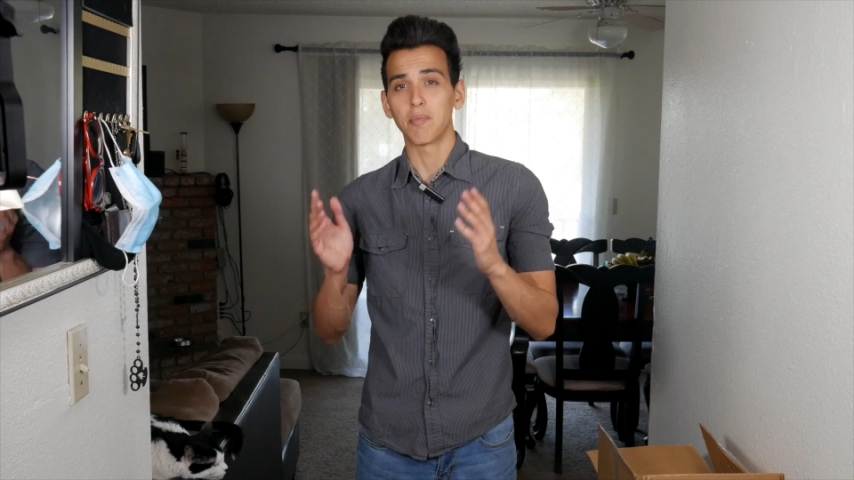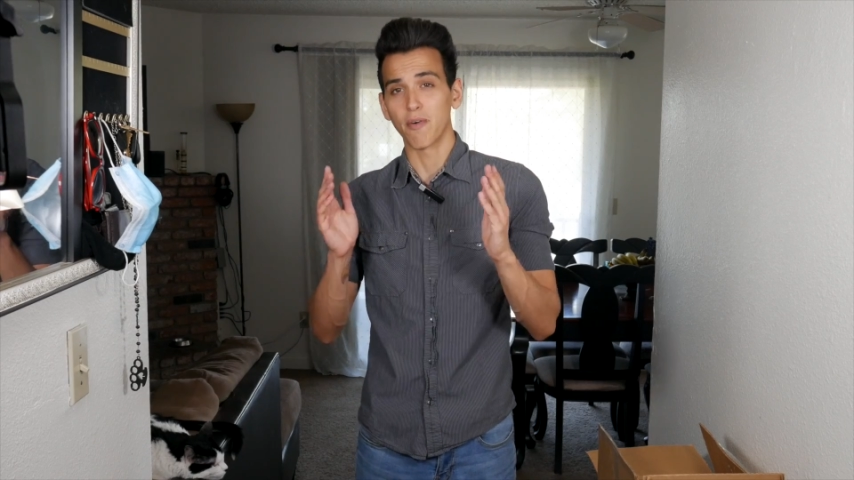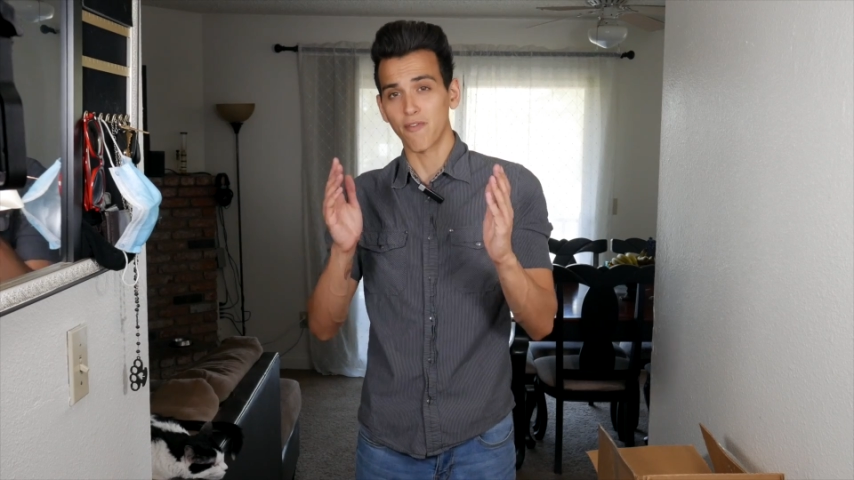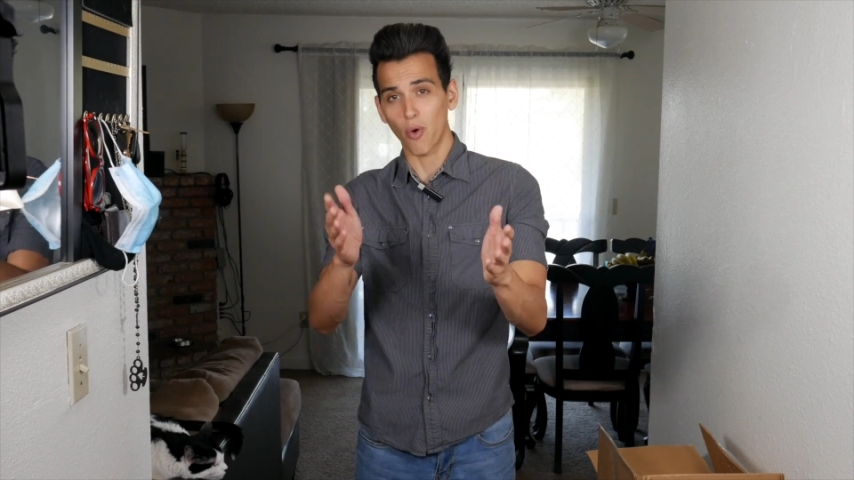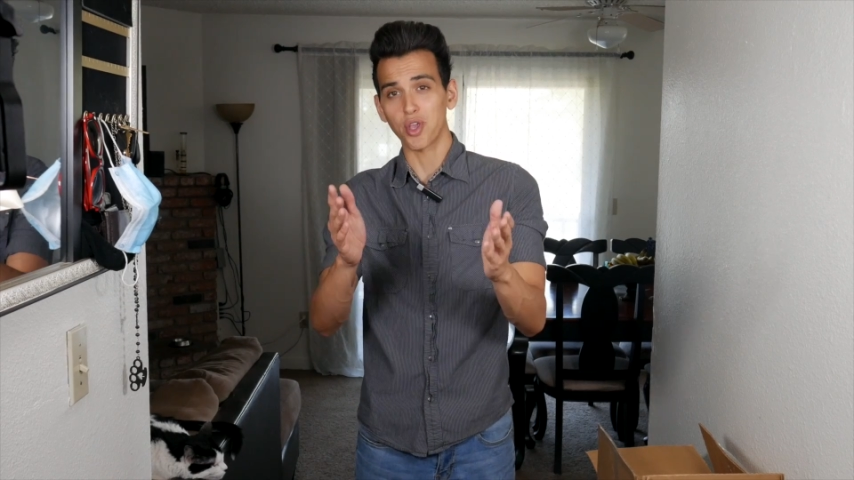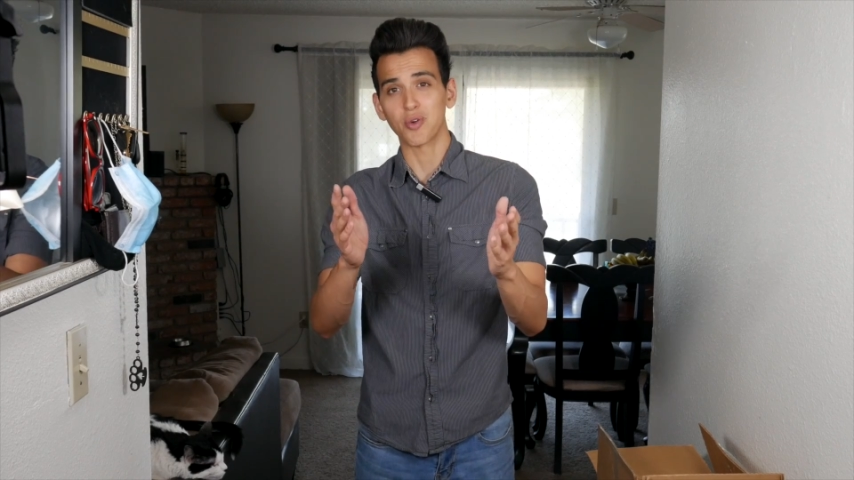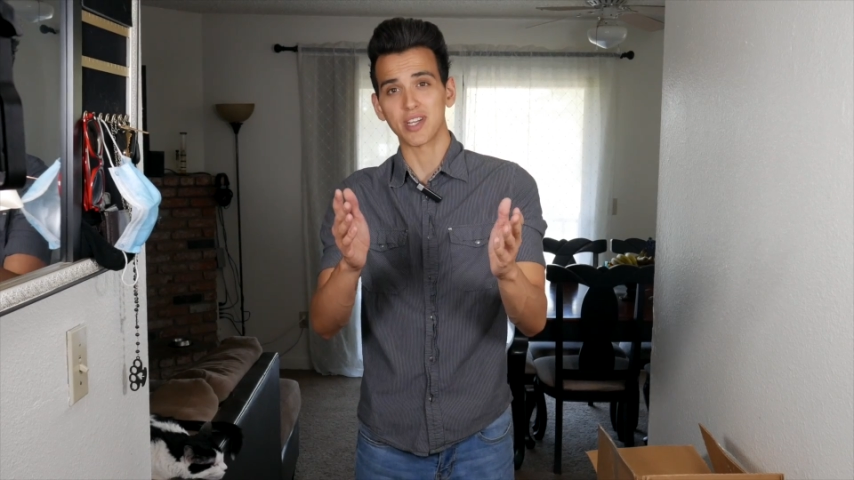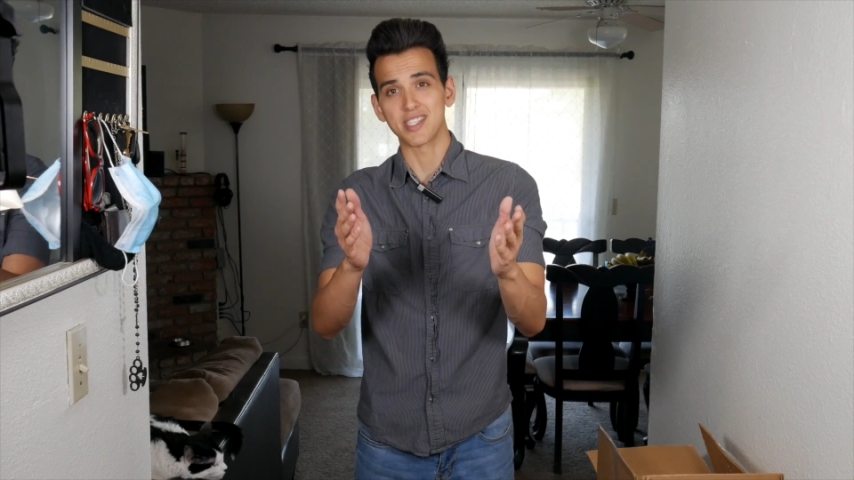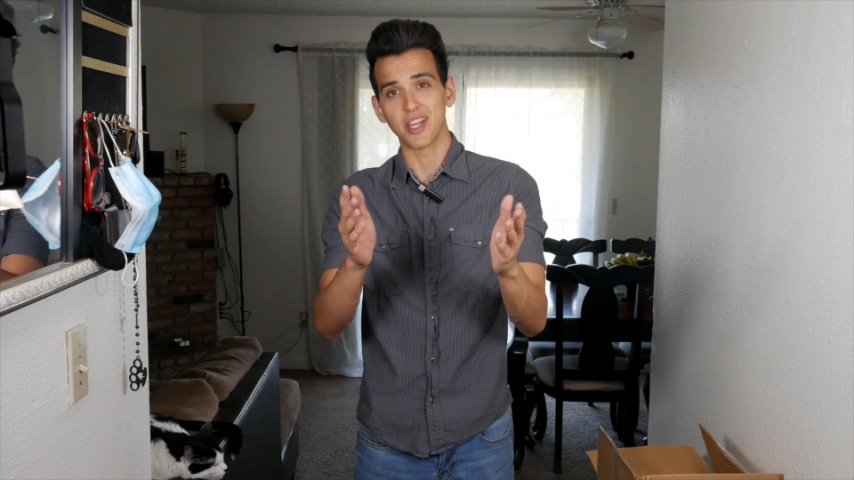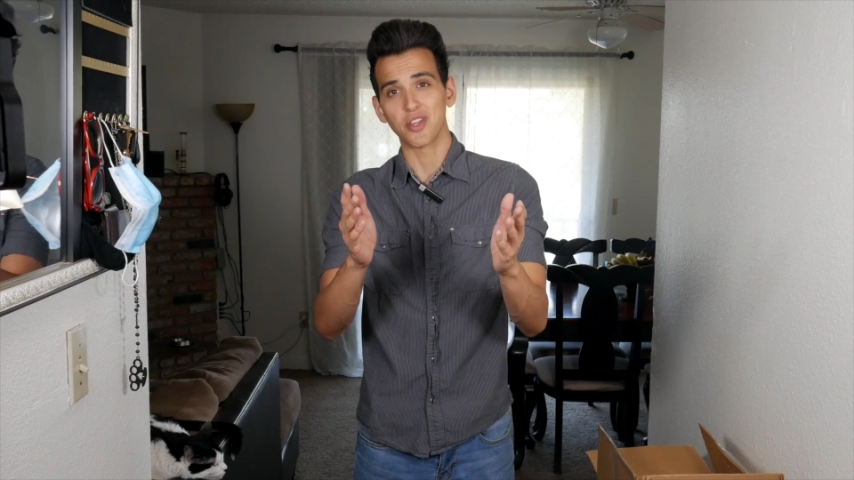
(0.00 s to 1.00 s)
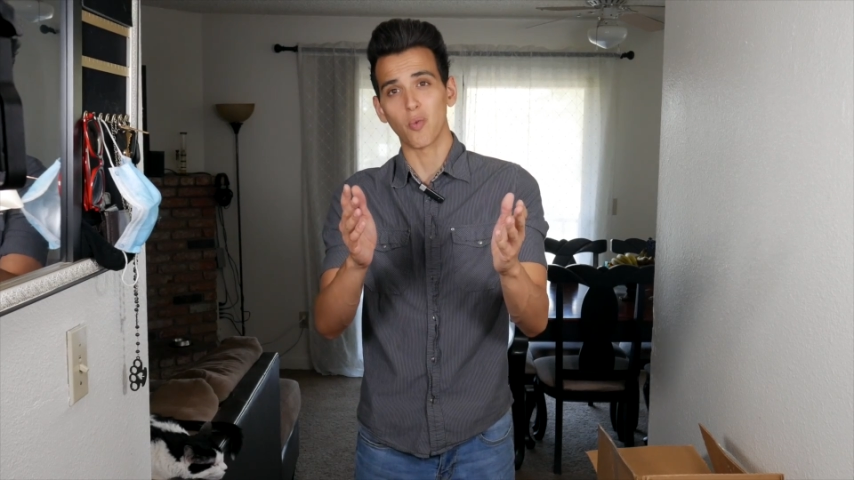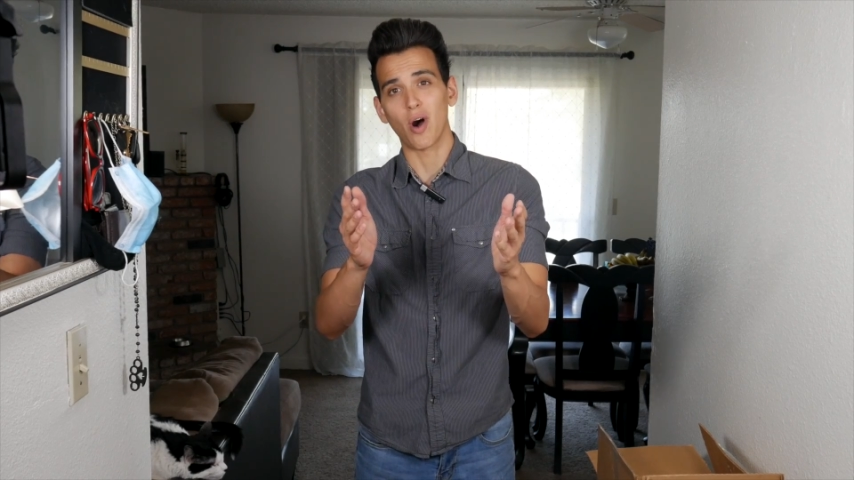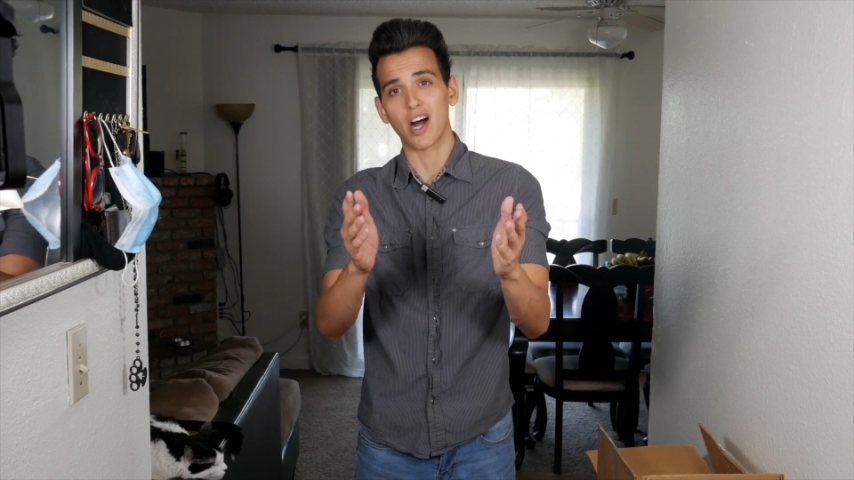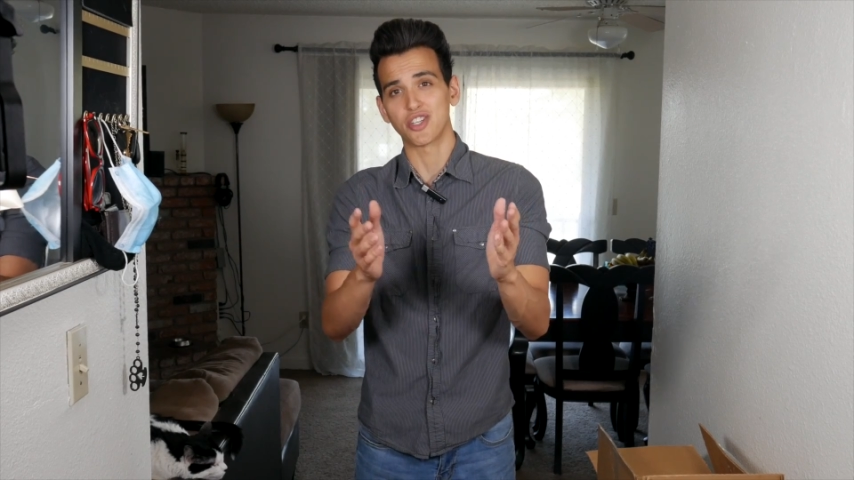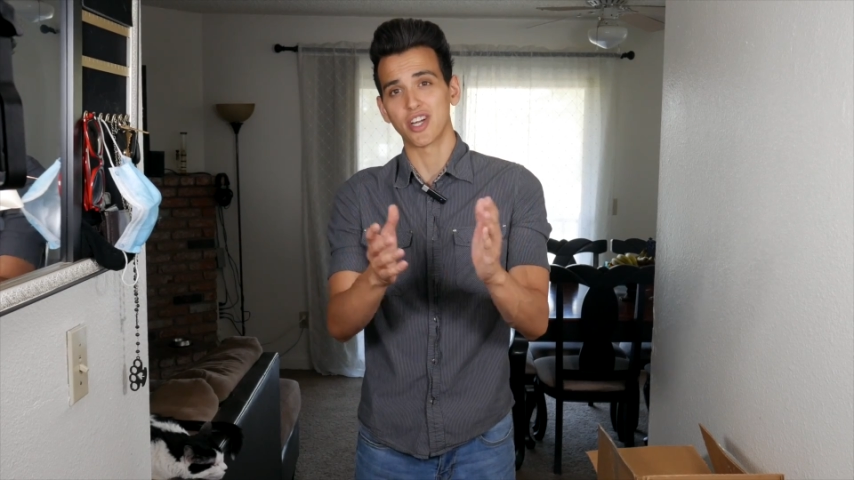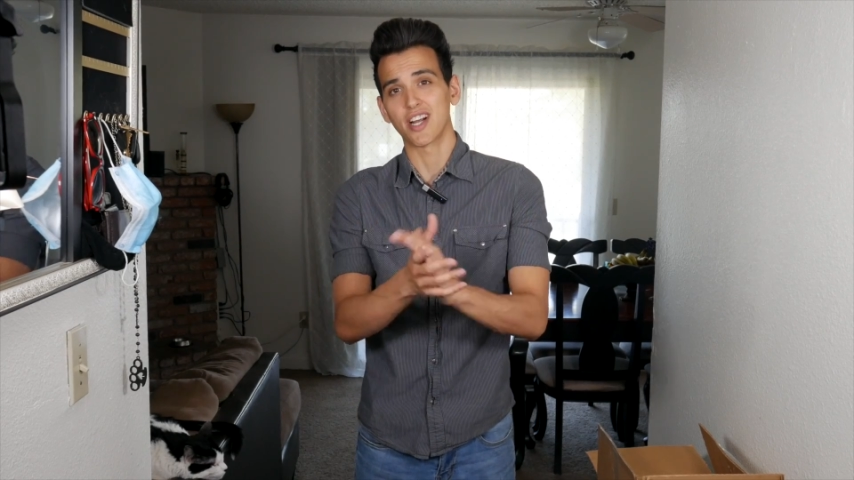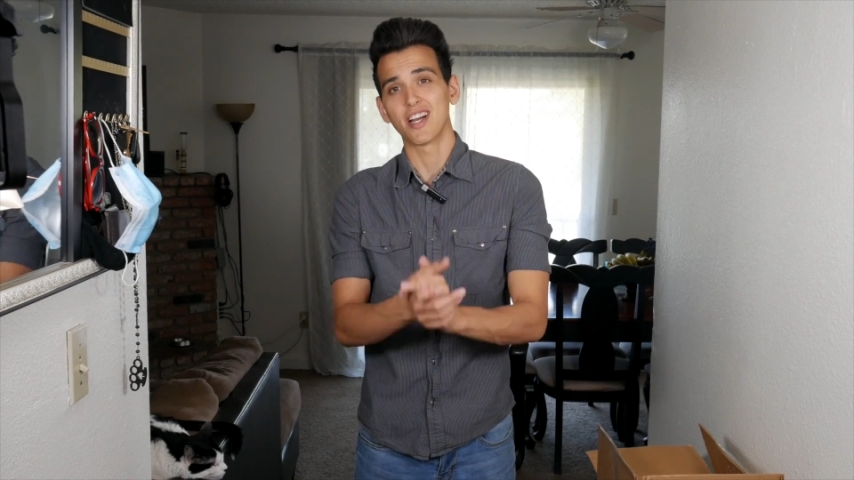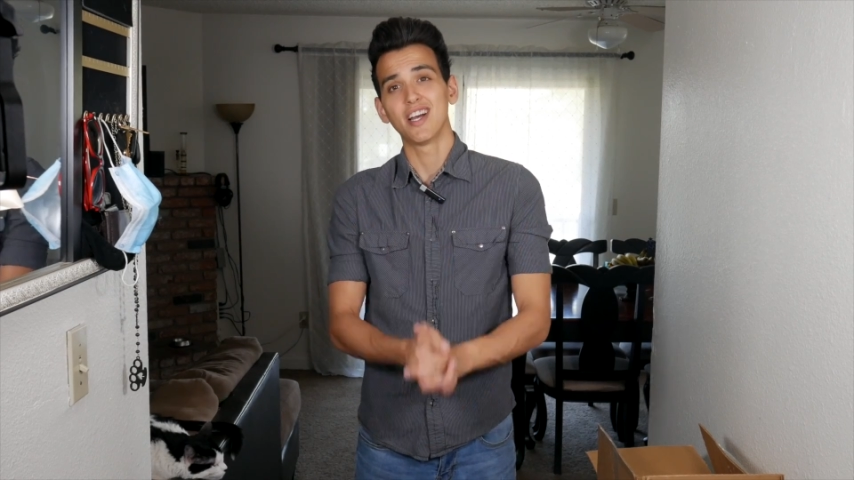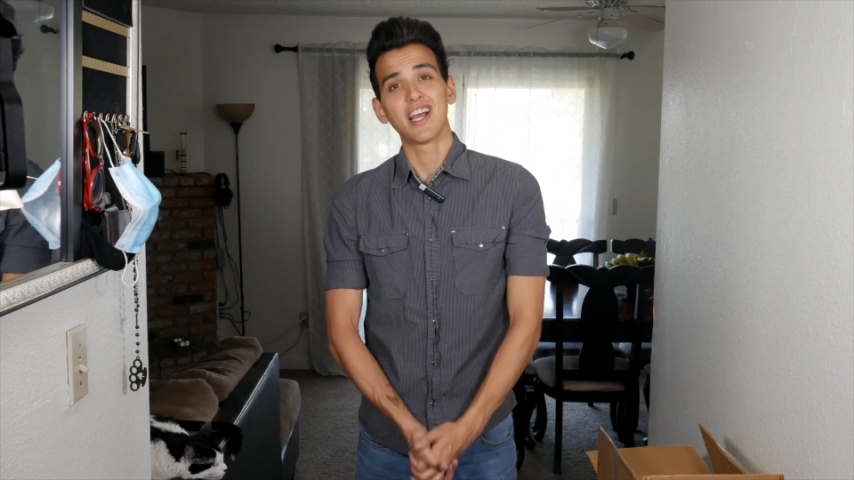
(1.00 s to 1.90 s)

before you continue watching.